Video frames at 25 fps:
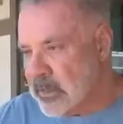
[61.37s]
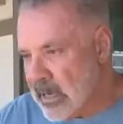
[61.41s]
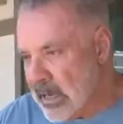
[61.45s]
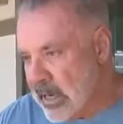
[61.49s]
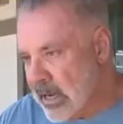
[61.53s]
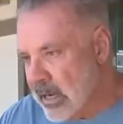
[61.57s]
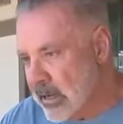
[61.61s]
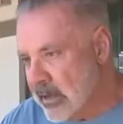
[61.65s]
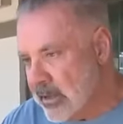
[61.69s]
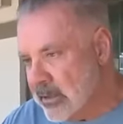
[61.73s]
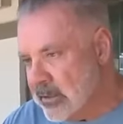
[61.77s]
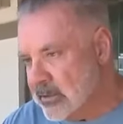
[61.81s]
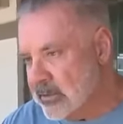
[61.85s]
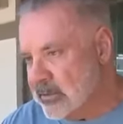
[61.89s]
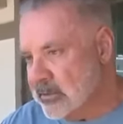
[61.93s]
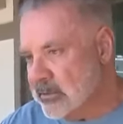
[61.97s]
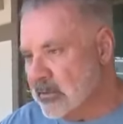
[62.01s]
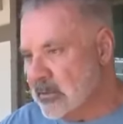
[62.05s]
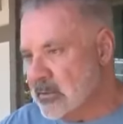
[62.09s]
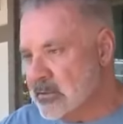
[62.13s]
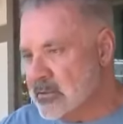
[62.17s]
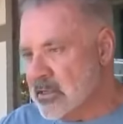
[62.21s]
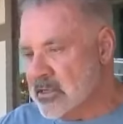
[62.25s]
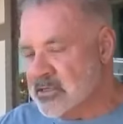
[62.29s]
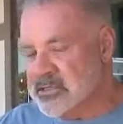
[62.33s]
While she was
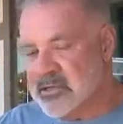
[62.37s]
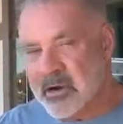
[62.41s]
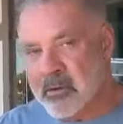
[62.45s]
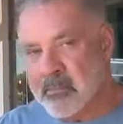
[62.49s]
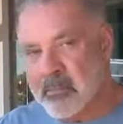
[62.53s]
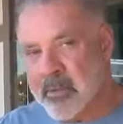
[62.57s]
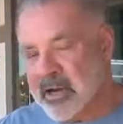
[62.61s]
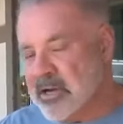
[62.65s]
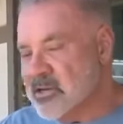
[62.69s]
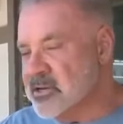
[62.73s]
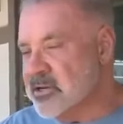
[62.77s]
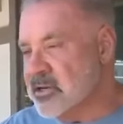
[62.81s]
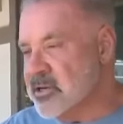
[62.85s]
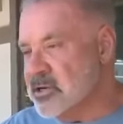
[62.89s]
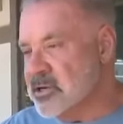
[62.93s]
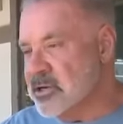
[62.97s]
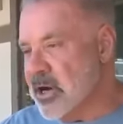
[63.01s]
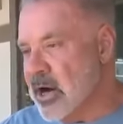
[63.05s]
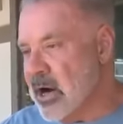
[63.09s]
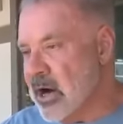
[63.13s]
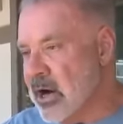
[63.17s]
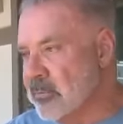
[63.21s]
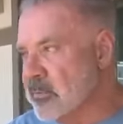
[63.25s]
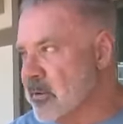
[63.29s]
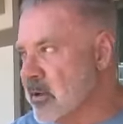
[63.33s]
on the phone with
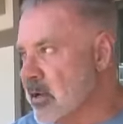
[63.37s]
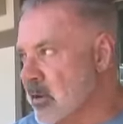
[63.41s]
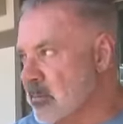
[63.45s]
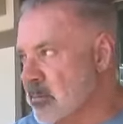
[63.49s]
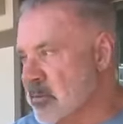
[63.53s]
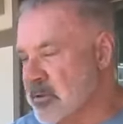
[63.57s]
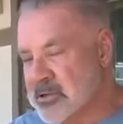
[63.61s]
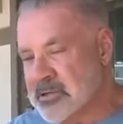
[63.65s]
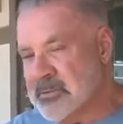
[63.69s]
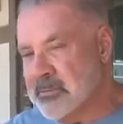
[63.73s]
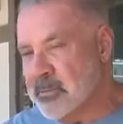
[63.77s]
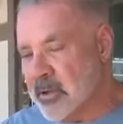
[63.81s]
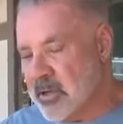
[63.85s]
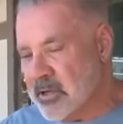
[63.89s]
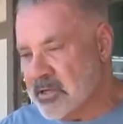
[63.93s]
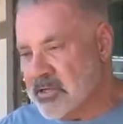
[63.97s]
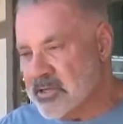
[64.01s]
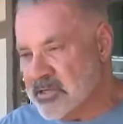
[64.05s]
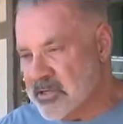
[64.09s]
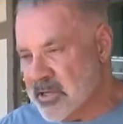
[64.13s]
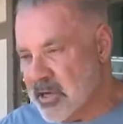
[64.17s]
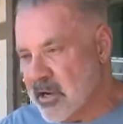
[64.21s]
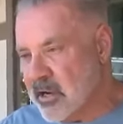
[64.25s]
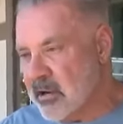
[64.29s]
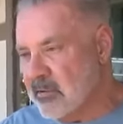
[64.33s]
police, Mark Sorali
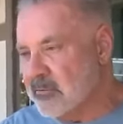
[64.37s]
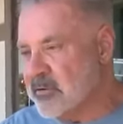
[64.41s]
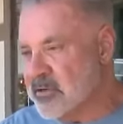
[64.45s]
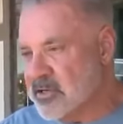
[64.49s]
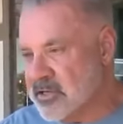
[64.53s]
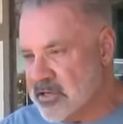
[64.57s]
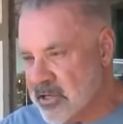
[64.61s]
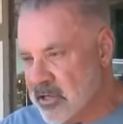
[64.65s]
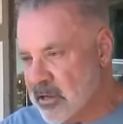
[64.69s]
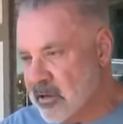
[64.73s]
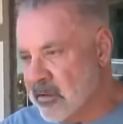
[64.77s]
sprung into